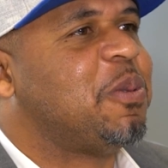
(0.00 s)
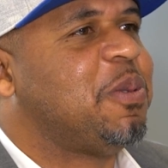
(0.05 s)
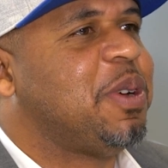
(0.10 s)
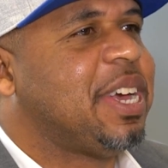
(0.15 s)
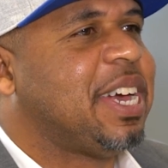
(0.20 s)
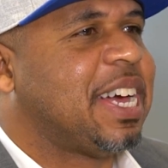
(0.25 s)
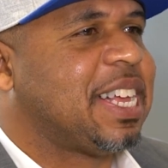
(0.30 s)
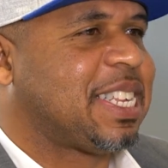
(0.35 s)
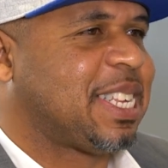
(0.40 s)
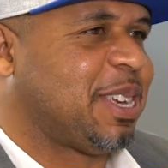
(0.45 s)
We
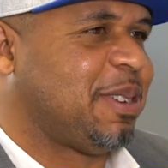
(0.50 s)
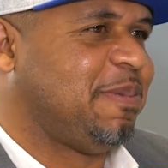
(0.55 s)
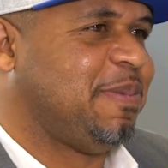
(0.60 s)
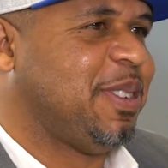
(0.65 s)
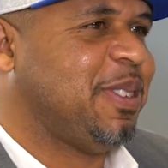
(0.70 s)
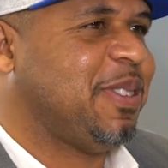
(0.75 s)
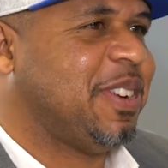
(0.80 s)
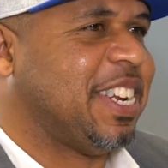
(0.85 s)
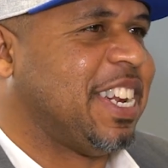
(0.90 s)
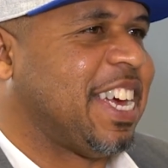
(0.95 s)
got something
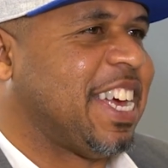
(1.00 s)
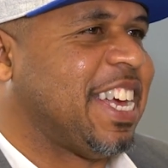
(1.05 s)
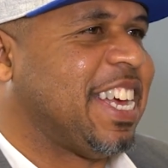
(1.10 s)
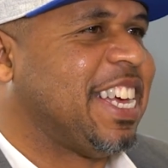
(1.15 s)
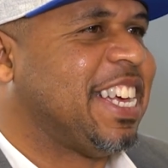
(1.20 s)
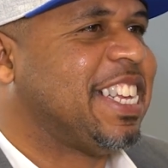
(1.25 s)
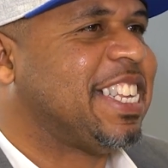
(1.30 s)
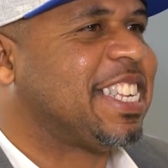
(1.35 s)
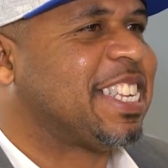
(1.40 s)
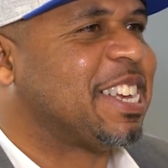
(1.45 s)
new today.
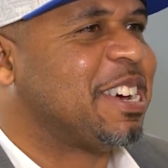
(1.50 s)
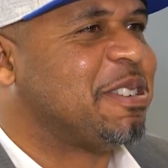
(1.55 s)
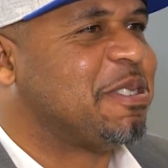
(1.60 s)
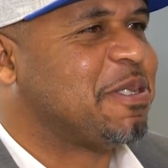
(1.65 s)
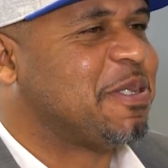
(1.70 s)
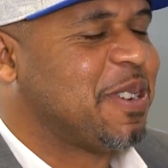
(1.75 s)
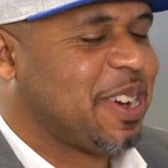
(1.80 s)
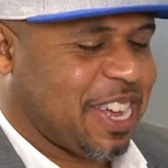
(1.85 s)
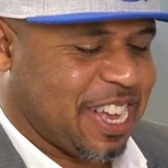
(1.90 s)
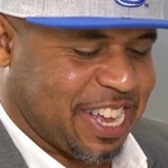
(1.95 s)

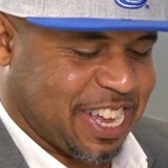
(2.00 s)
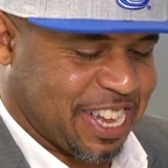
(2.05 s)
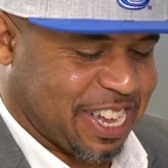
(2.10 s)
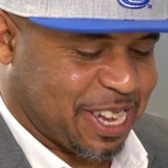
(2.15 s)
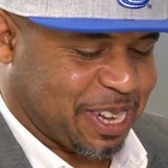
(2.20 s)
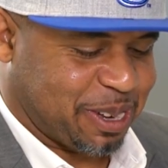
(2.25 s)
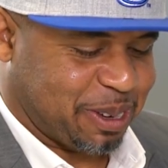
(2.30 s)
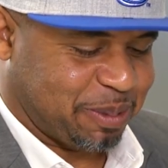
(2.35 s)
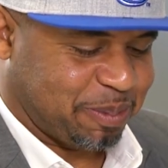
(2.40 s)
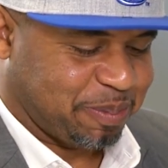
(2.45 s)

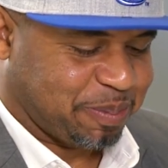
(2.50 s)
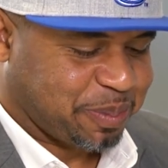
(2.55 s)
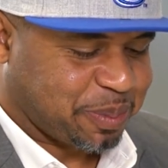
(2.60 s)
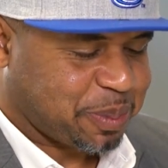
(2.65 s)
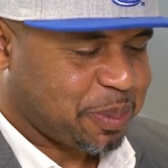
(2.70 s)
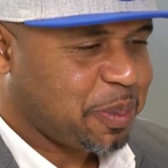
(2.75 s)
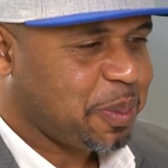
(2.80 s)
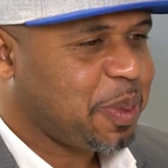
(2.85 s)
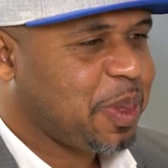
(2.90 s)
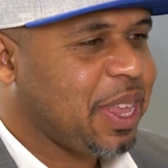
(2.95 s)
So
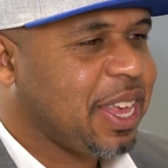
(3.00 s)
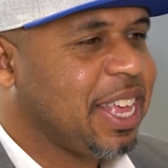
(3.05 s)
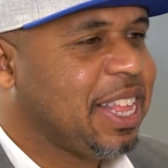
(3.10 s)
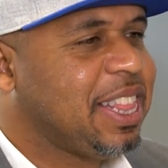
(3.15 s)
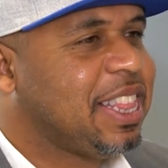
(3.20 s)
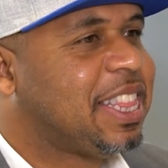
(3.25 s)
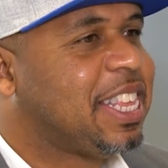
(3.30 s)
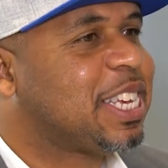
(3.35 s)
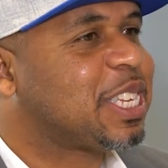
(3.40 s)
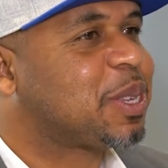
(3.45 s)

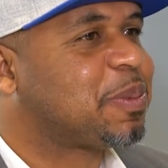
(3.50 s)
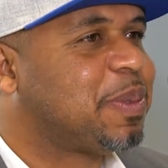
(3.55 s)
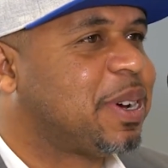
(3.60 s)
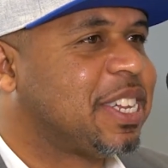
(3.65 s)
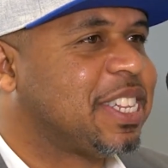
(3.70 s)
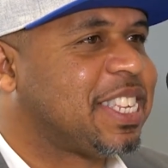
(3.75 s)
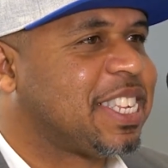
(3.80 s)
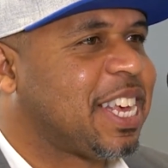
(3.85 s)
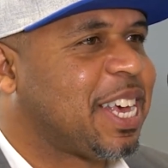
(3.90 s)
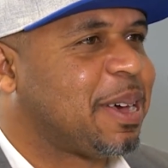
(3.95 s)
this
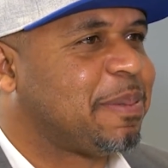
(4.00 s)
month's episode.